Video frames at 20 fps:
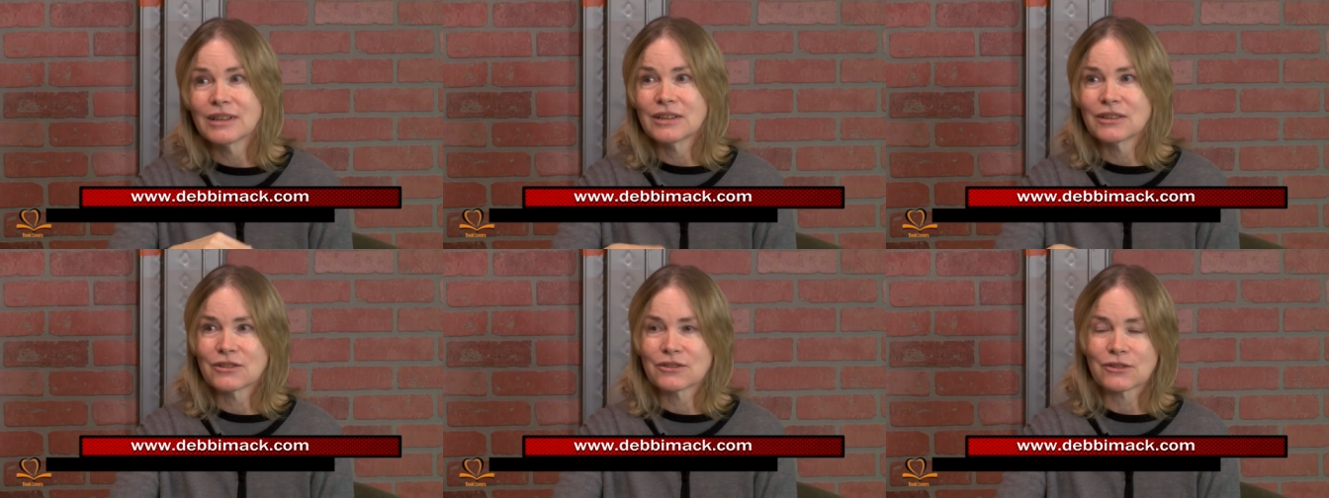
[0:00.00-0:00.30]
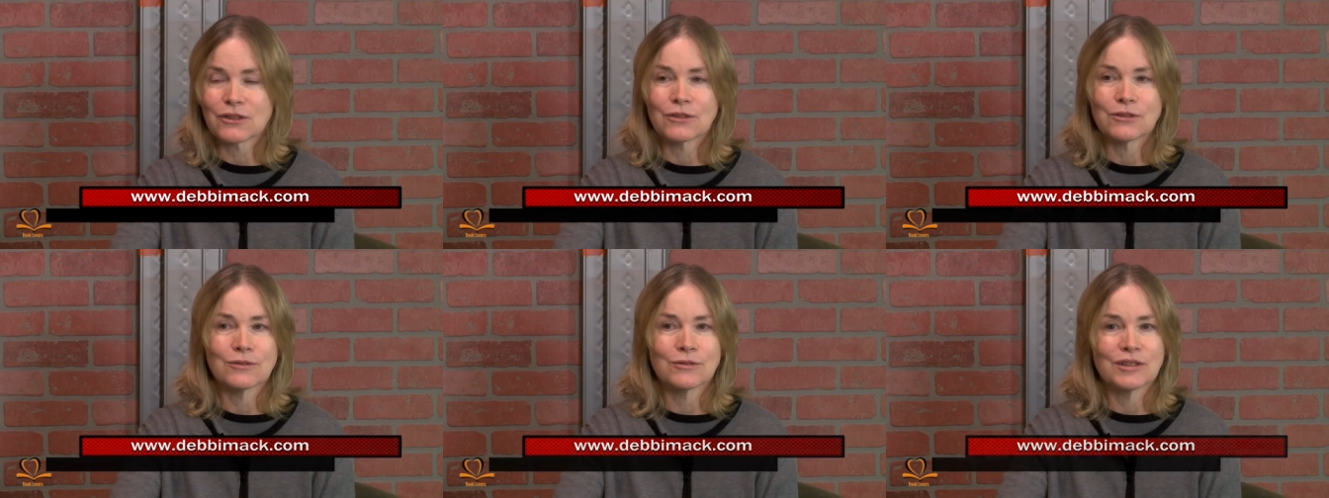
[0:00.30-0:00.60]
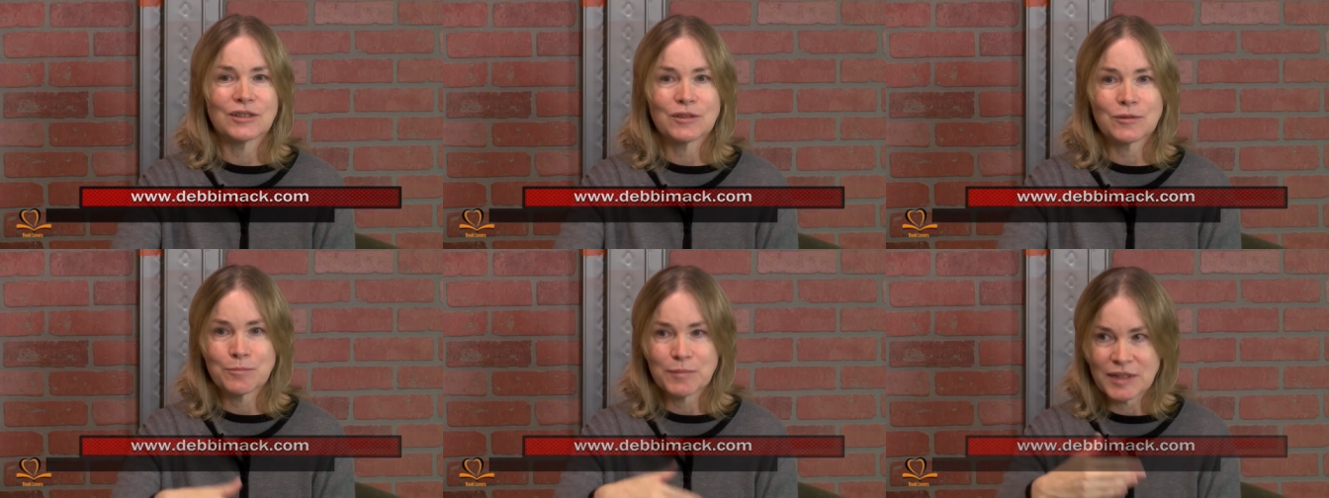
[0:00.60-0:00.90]
So
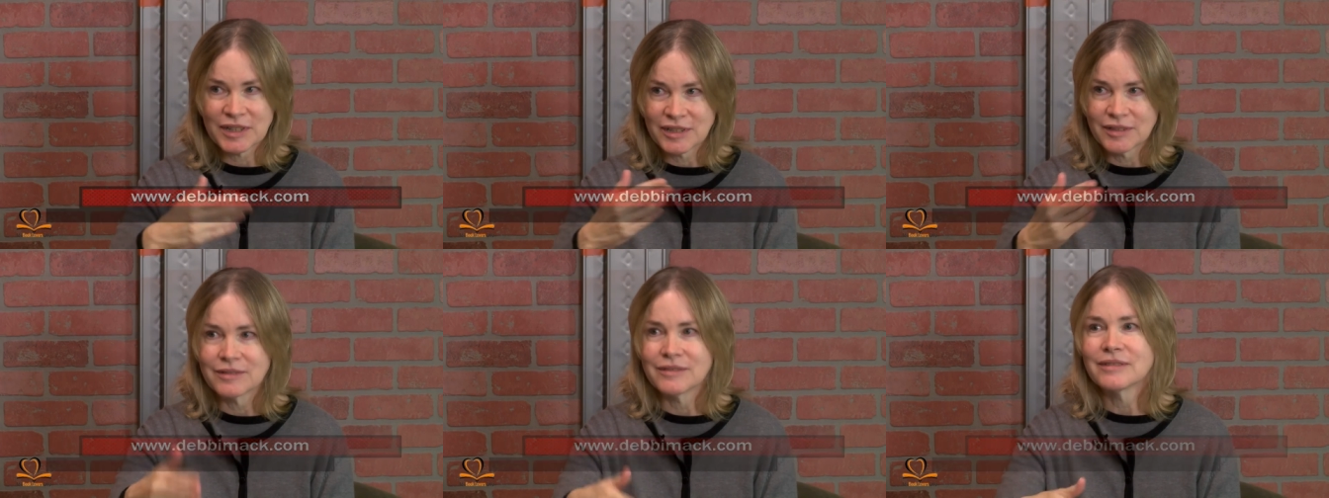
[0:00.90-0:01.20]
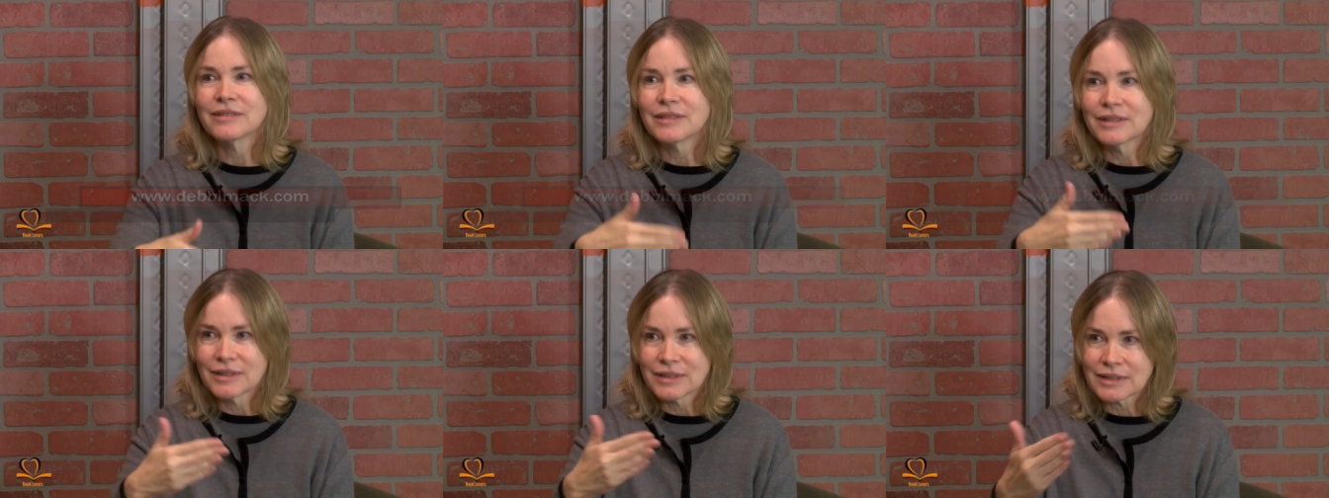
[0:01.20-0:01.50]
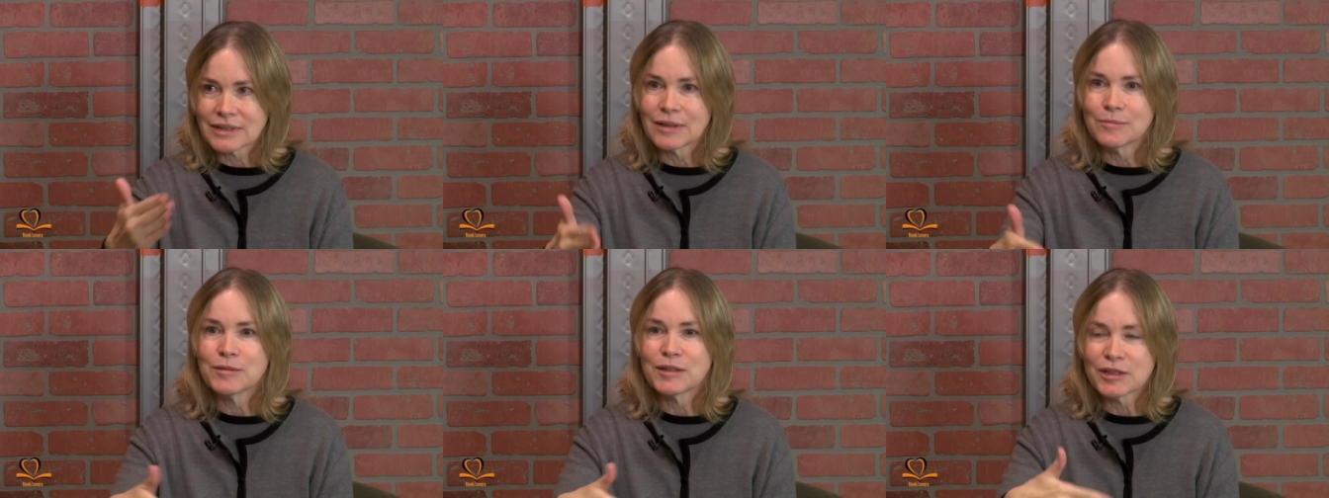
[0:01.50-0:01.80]
it's been
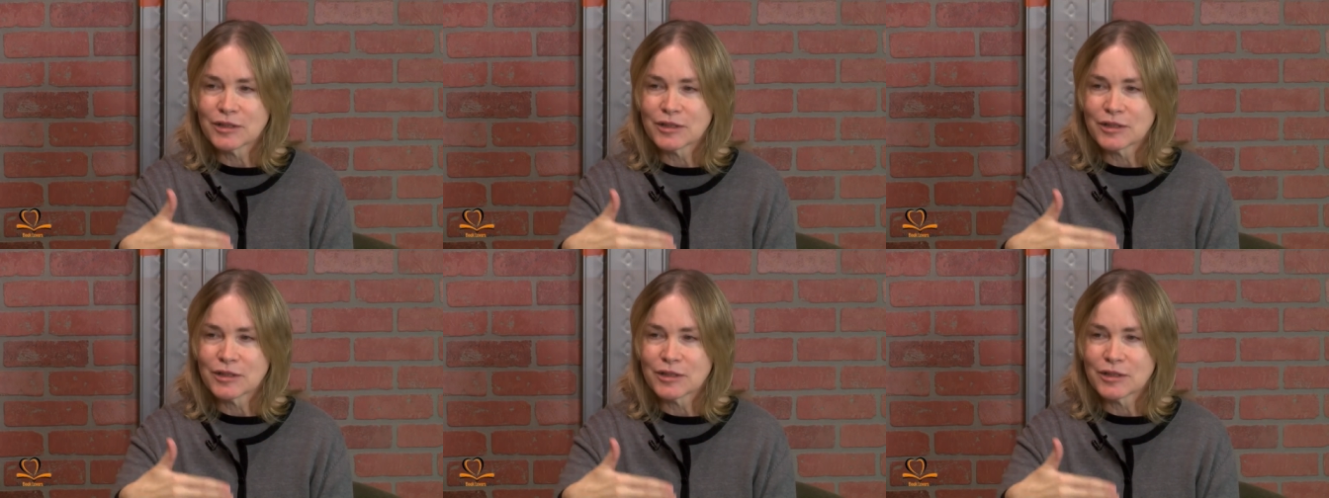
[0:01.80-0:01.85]
coming